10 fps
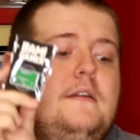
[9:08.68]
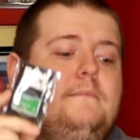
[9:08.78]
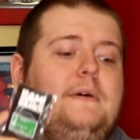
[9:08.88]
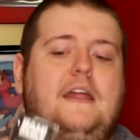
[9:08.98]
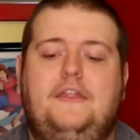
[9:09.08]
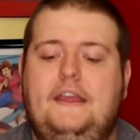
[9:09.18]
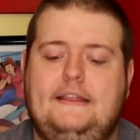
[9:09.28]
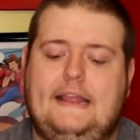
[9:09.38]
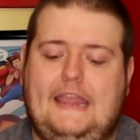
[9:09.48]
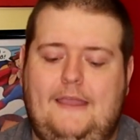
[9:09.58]
but I think
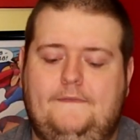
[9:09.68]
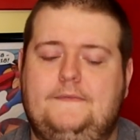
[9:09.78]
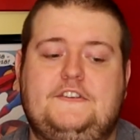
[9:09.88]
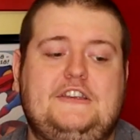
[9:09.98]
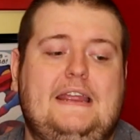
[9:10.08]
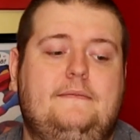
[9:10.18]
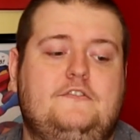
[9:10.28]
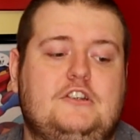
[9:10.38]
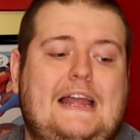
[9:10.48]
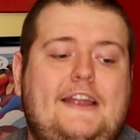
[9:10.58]
that came from the same
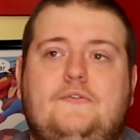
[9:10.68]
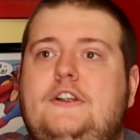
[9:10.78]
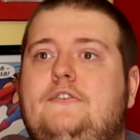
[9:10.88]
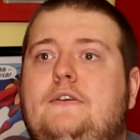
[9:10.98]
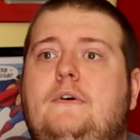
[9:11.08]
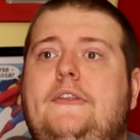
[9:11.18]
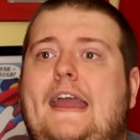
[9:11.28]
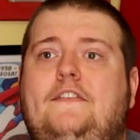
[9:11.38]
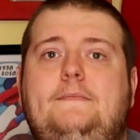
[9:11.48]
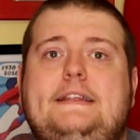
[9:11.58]
July 2021. They
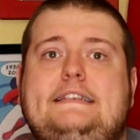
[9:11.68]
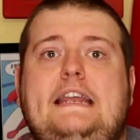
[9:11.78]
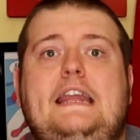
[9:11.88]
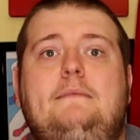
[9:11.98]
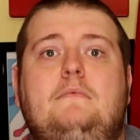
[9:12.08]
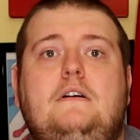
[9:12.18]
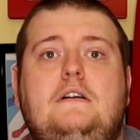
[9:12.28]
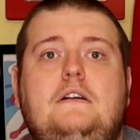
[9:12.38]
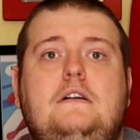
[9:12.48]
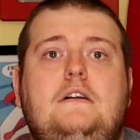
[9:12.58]
have to be the same
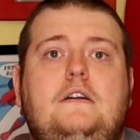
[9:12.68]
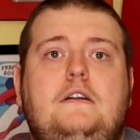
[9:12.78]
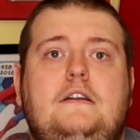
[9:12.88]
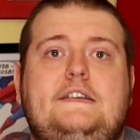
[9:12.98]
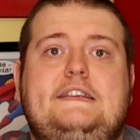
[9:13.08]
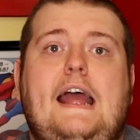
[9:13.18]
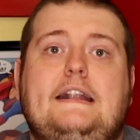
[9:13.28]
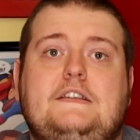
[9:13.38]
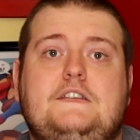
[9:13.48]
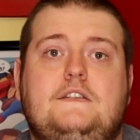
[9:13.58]

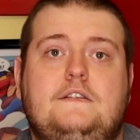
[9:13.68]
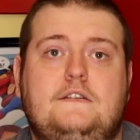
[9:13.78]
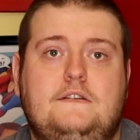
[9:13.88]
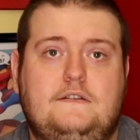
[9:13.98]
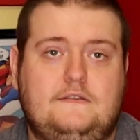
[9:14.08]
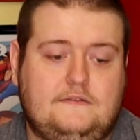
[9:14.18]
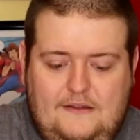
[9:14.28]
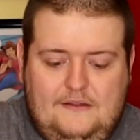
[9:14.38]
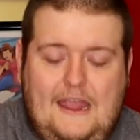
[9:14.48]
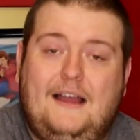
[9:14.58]
sets.
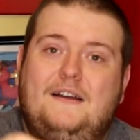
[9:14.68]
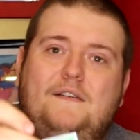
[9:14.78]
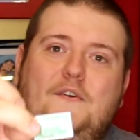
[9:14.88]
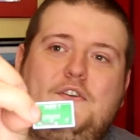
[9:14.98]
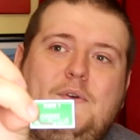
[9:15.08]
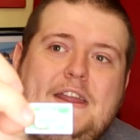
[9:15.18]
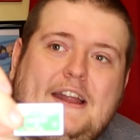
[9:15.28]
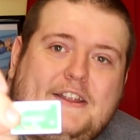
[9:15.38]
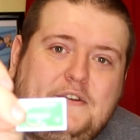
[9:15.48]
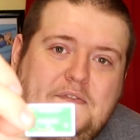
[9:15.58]
Yeah, 420
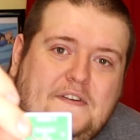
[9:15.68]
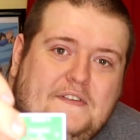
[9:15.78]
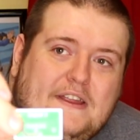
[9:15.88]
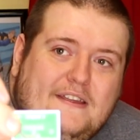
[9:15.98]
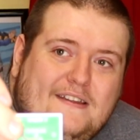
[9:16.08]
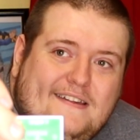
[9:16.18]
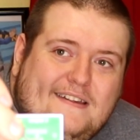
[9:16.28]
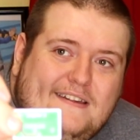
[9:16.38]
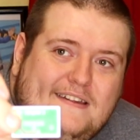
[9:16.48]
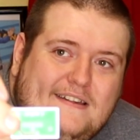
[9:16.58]
out of 250.
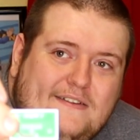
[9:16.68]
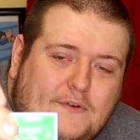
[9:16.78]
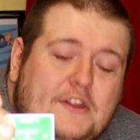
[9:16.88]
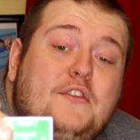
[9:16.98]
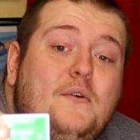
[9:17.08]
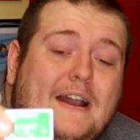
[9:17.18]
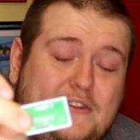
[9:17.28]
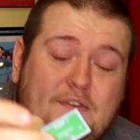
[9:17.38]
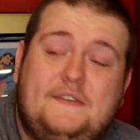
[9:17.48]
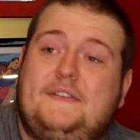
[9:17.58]
42 out of
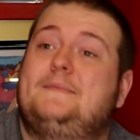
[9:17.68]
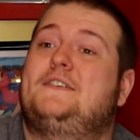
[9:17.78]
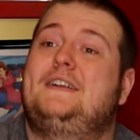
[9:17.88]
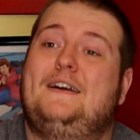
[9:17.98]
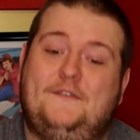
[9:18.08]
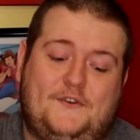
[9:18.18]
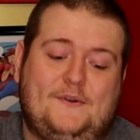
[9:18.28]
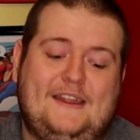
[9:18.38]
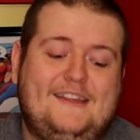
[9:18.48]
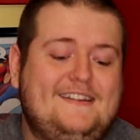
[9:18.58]
250. I'm sorry, not 420.